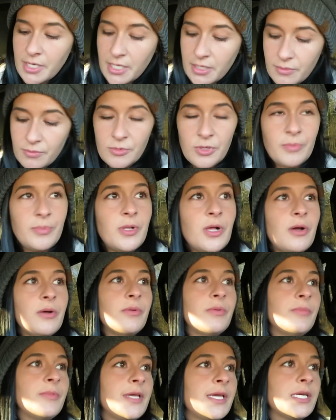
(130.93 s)
Okay, we'll blow
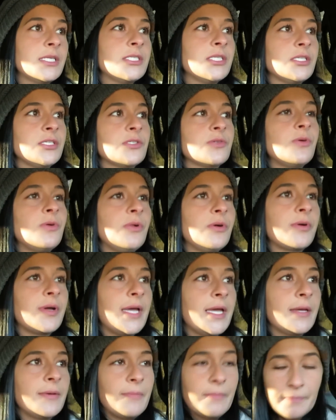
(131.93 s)
it when we get to the school,
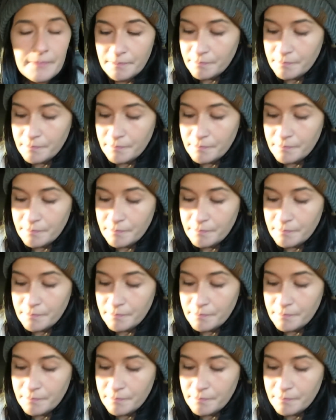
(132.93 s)
okay?